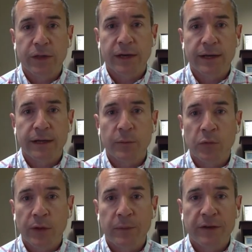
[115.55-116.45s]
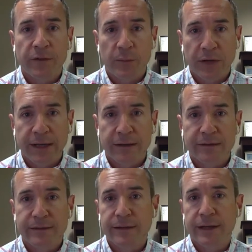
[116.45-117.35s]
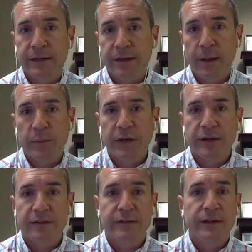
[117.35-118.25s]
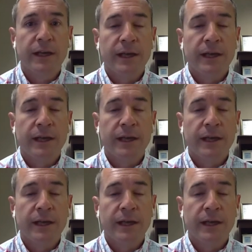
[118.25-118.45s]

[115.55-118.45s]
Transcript: employee benefit plans and companies.